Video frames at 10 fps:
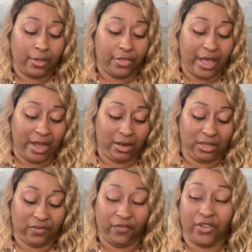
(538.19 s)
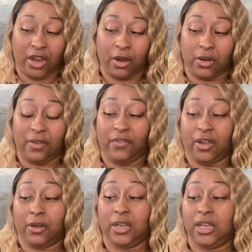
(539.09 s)
That is very,
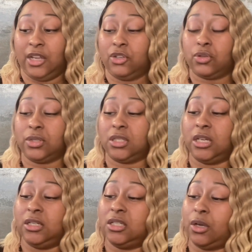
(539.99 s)
very interesting.